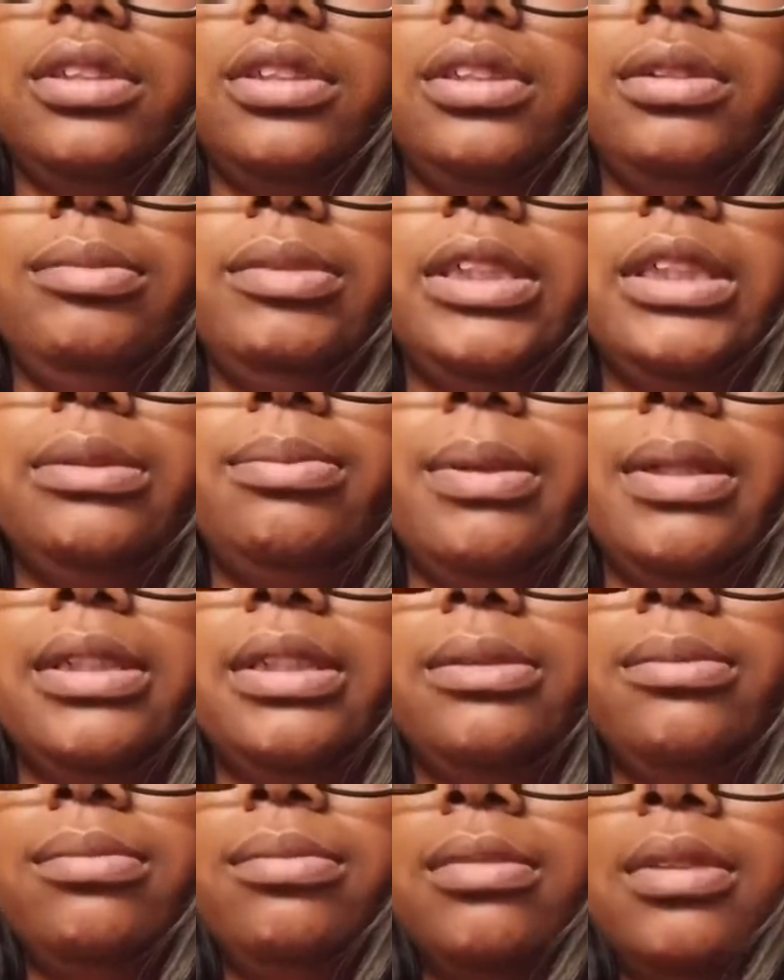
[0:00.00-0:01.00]
Let me smell
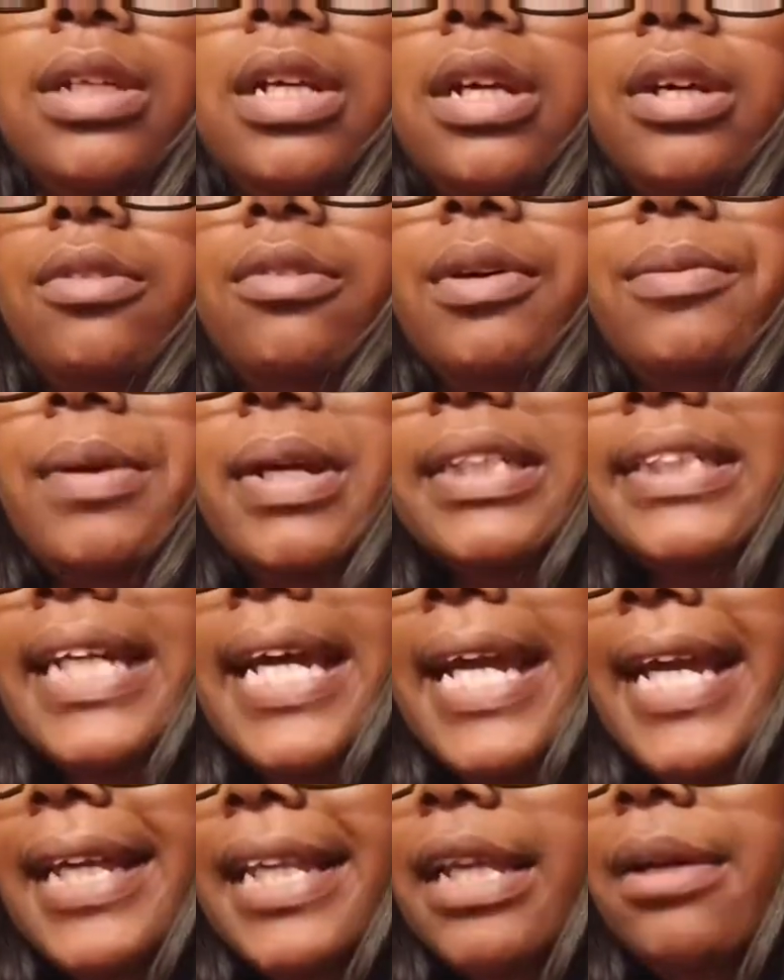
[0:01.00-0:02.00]
them. Well, I'm not
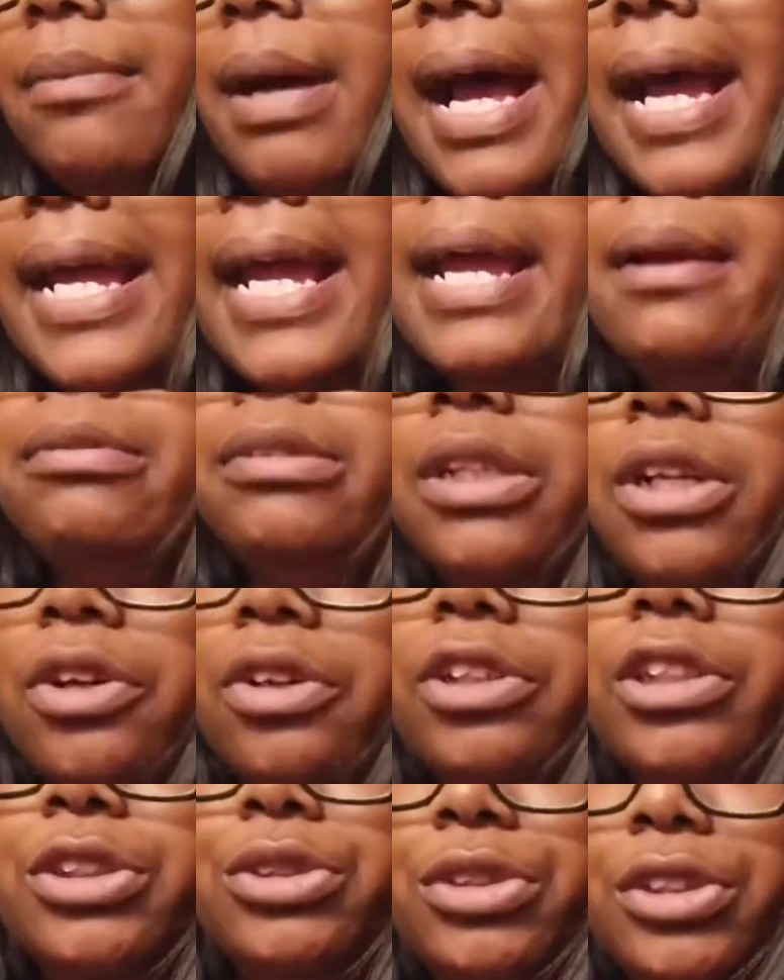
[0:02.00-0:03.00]
taking them. I am
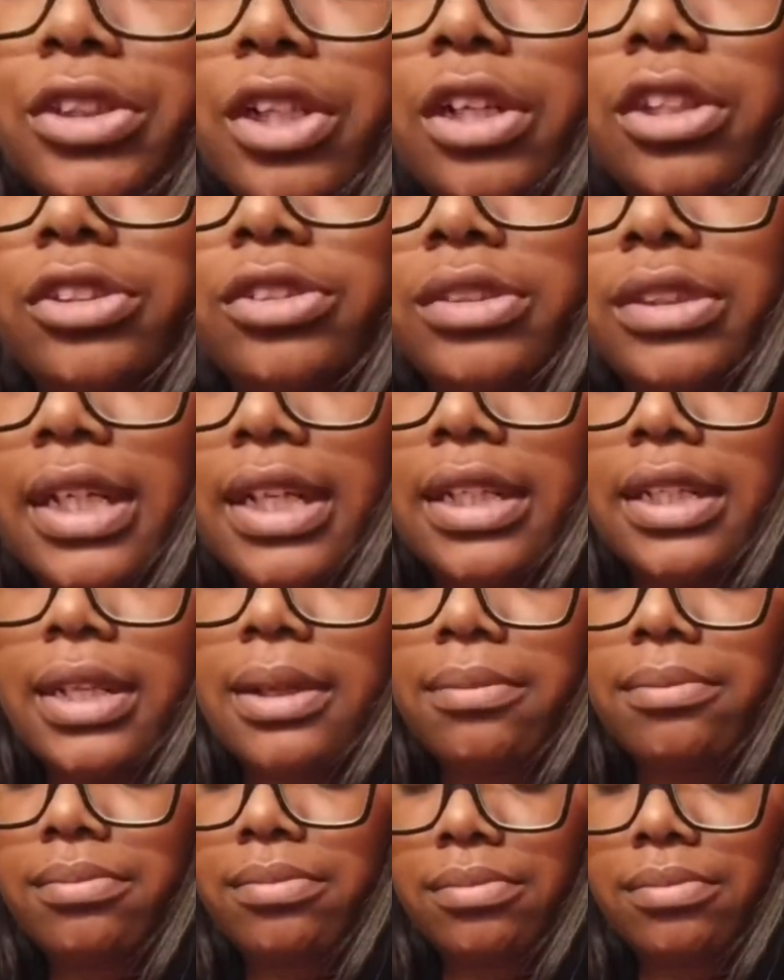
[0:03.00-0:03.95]
going to start to take them.